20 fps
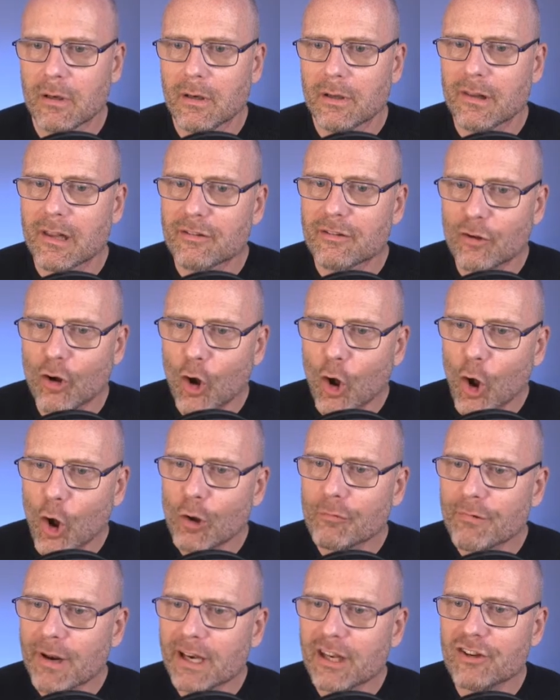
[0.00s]
This
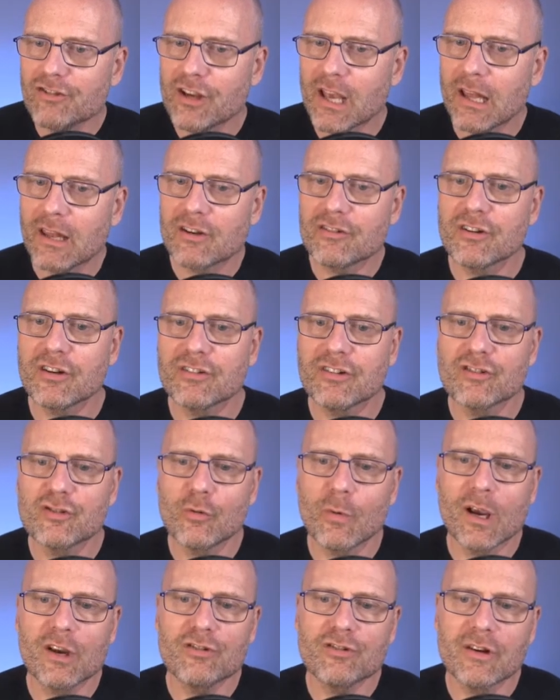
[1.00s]
already challenging
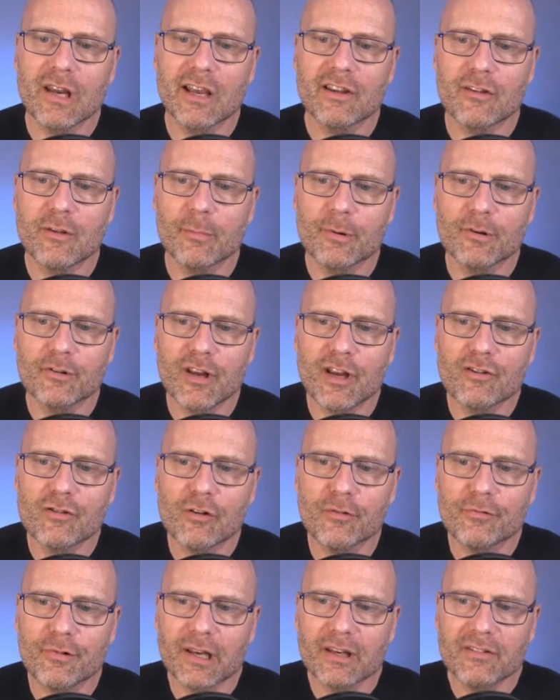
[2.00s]
situation has the potential
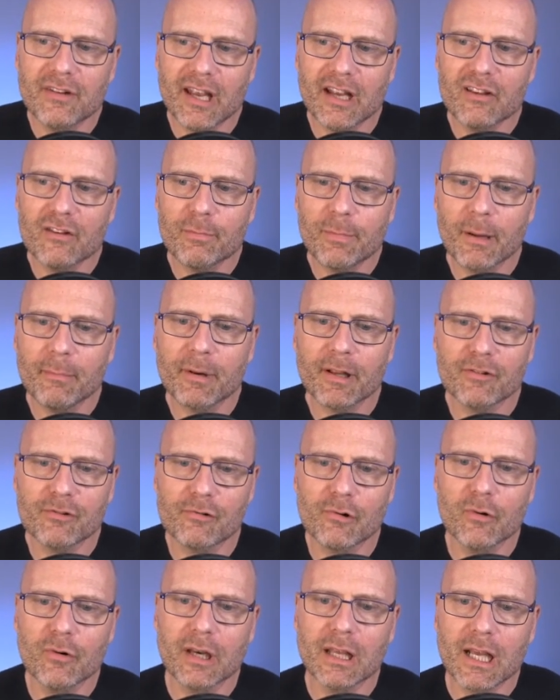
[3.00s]
for intense public
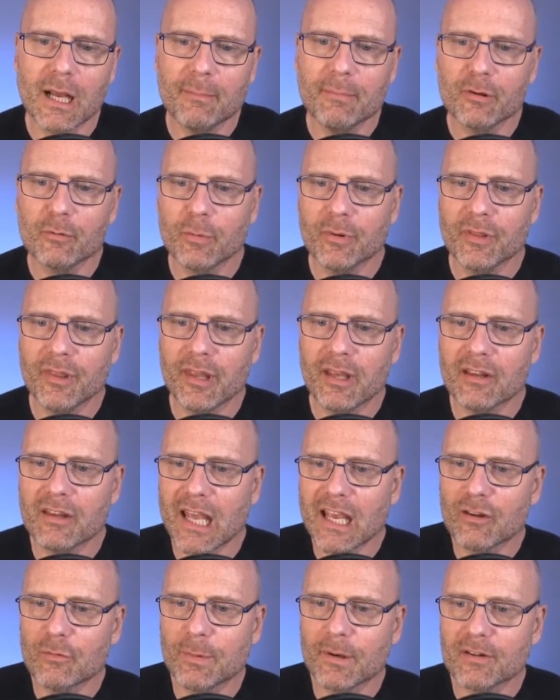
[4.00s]
scrutiny coupled with the
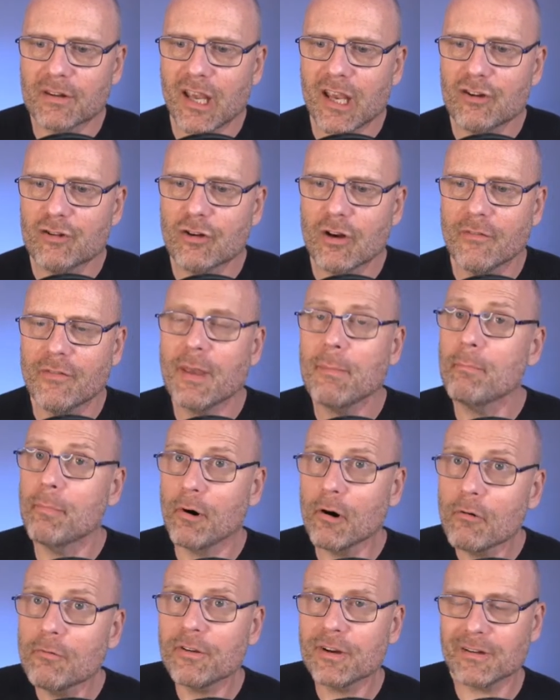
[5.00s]
expectation of a
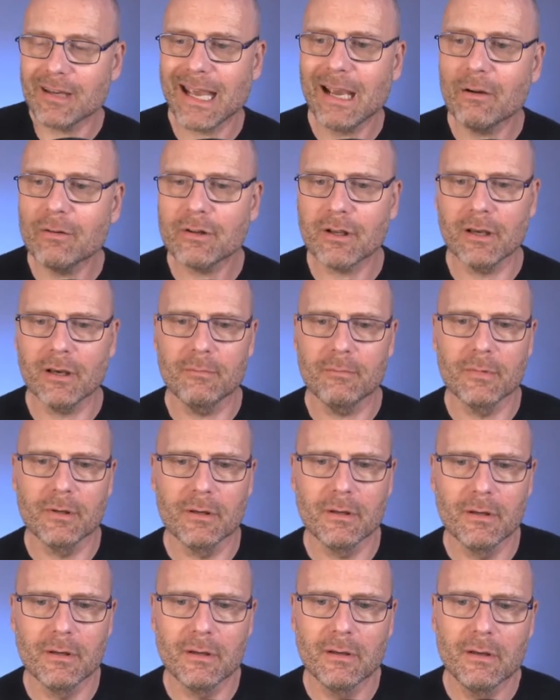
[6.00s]
perfect outcome.
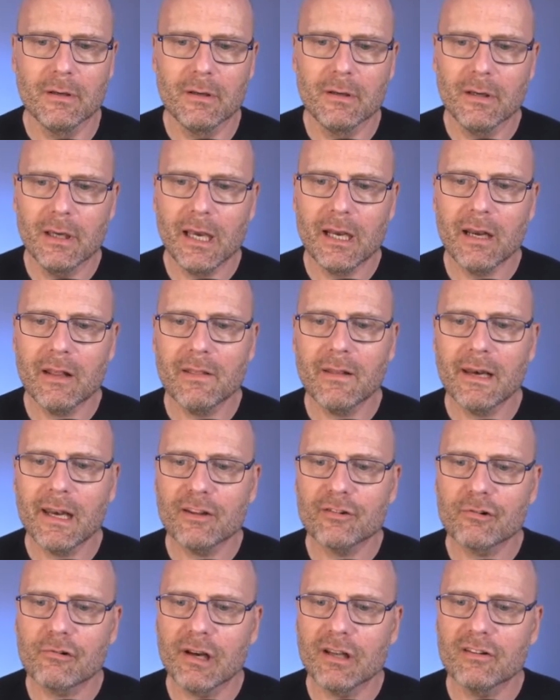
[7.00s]
Anything
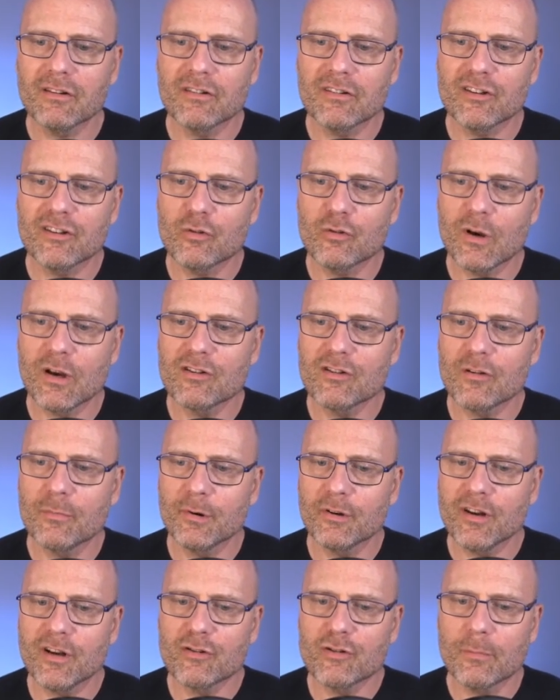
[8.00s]
less creates a situation of
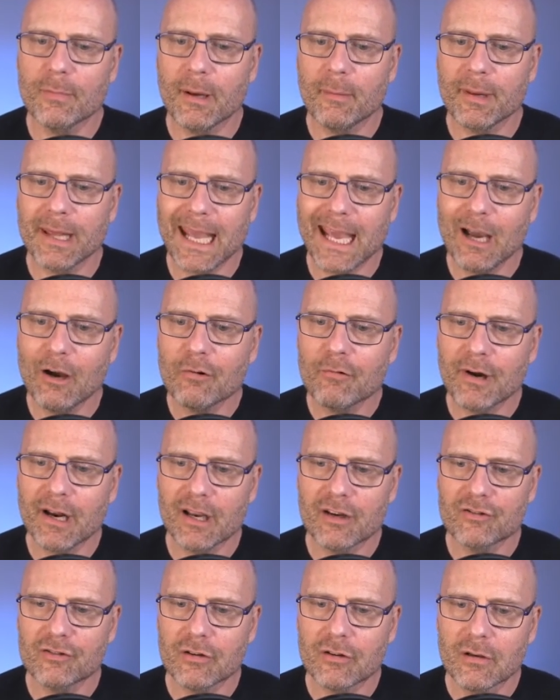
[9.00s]
potential public
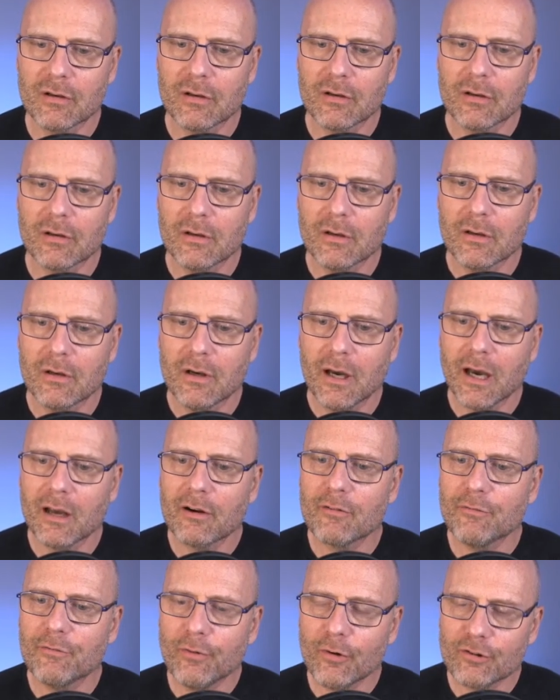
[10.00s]
outrage.
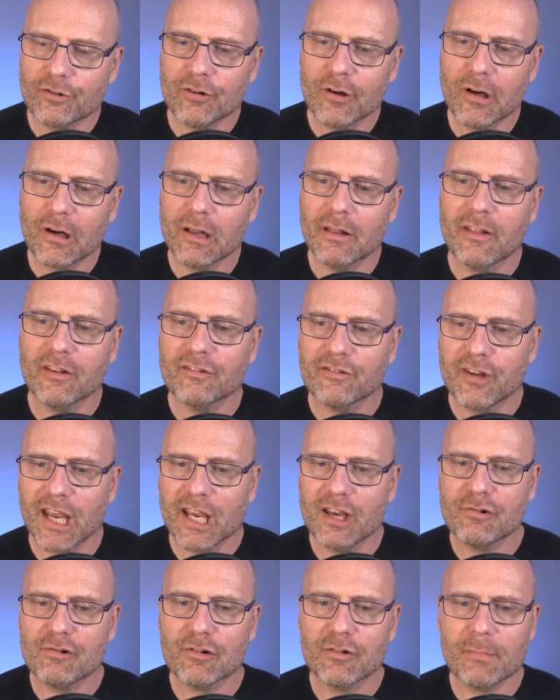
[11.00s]
Unfortunately, this
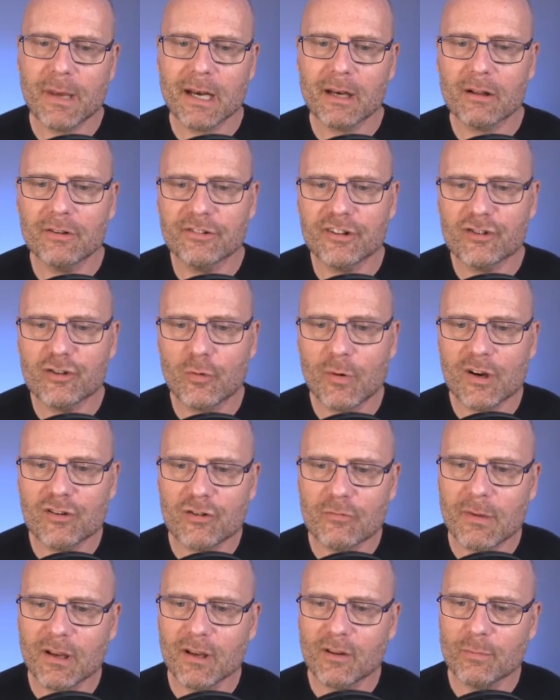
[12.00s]
dangerous medical
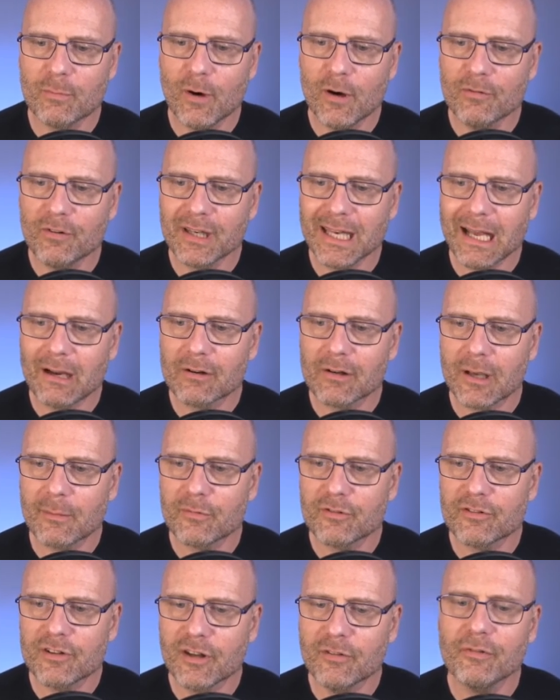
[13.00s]
situation makes perfect
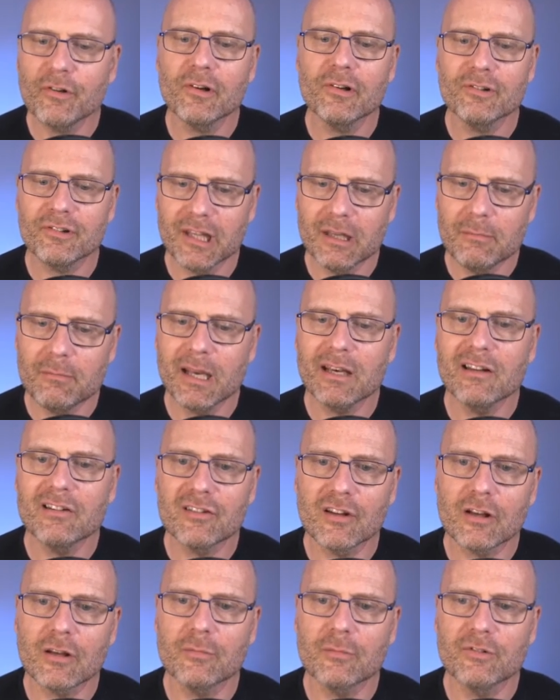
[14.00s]
outcomes difficult in many
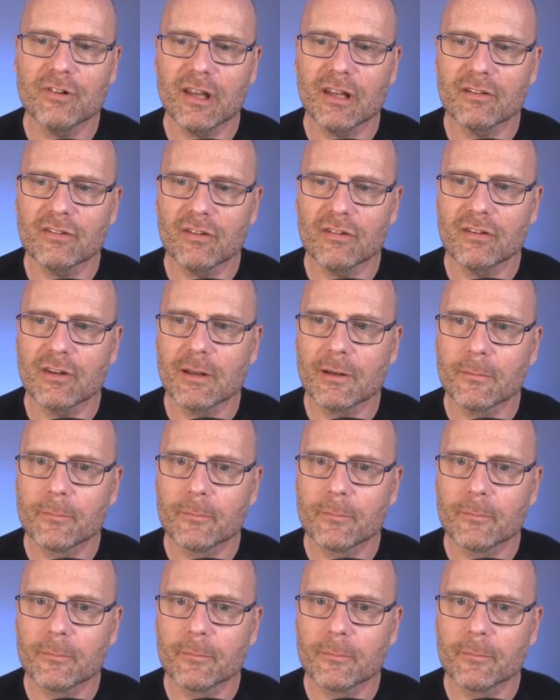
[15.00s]
circumstances.